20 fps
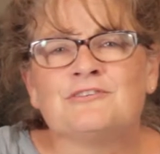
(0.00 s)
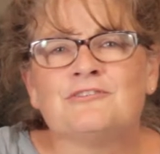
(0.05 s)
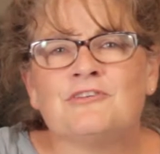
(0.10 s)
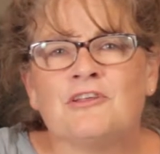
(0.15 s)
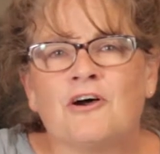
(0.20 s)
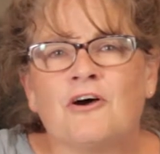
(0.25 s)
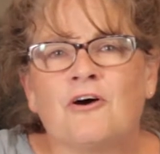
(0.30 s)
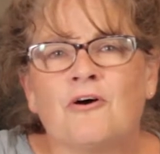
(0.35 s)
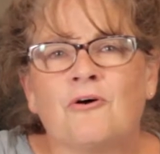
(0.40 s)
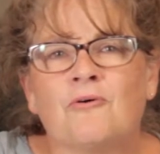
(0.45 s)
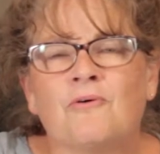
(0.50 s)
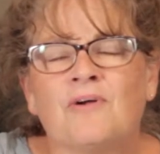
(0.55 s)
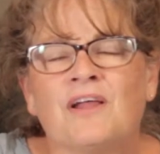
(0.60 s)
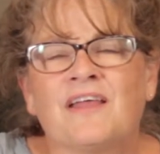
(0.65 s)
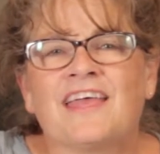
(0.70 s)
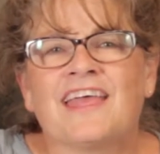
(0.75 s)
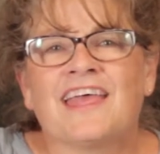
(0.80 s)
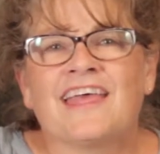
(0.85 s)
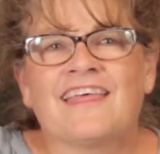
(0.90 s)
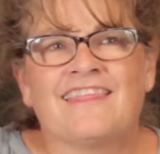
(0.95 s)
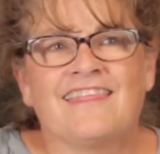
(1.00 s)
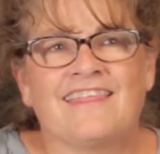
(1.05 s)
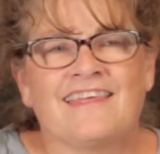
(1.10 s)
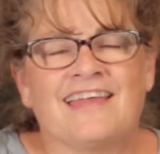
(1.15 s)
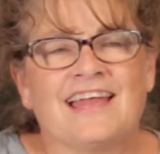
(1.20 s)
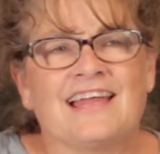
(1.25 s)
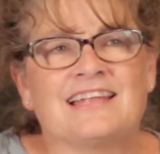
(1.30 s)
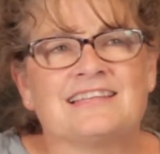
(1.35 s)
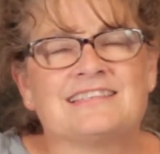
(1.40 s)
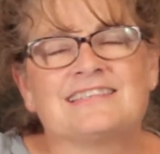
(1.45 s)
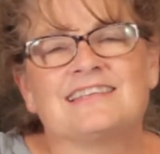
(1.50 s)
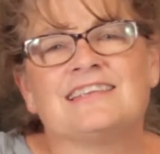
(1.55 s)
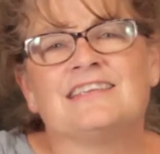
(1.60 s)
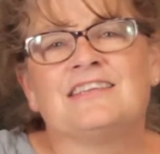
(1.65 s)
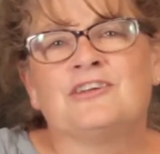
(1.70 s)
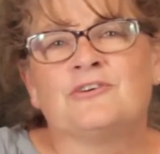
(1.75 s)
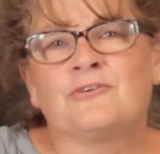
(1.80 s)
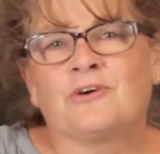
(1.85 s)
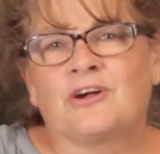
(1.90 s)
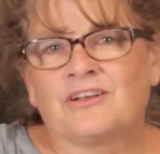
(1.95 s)
you know that
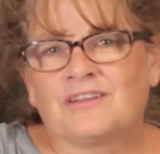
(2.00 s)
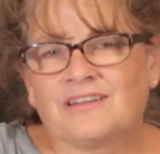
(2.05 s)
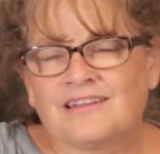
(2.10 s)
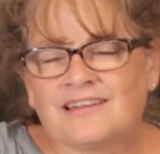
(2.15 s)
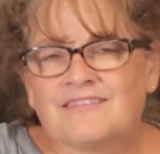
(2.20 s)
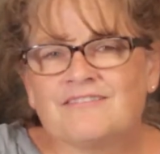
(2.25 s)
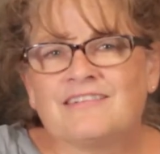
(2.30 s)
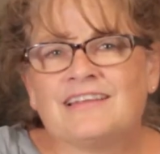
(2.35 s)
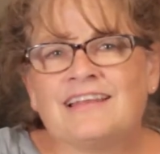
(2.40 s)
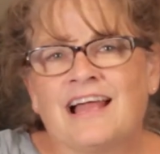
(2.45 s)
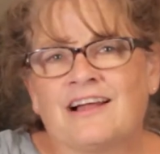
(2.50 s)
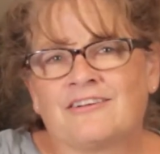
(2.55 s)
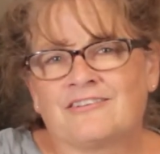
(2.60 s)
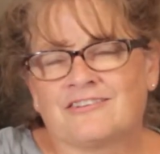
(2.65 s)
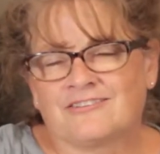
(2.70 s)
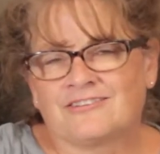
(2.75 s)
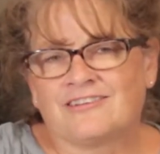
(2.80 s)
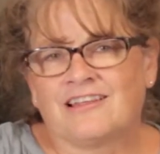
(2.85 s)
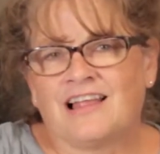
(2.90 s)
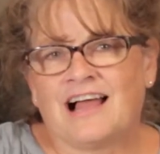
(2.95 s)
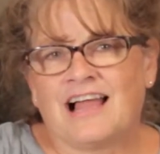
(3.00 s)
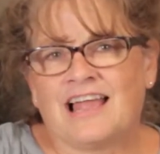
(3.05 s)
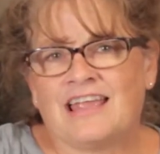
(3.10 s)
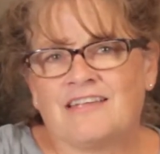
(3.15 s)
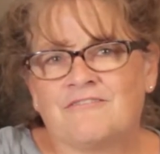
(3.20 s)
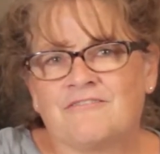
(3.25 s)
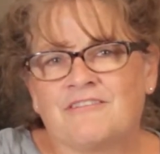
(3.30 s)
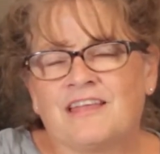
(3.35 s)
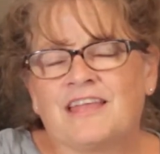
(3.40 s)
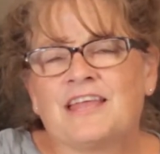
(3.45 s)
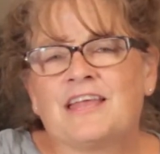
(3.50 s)
you are living out your life